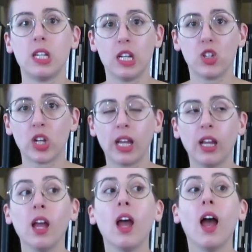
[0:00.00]

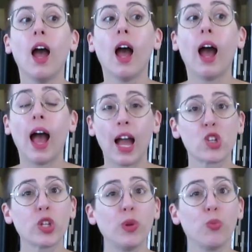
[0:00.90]
teaching
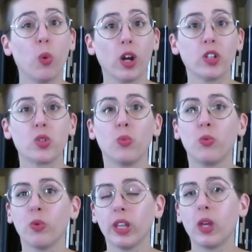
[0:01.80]
actually worked
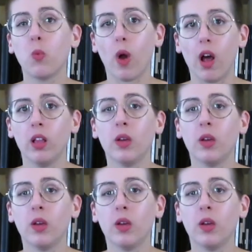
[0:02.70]
really well.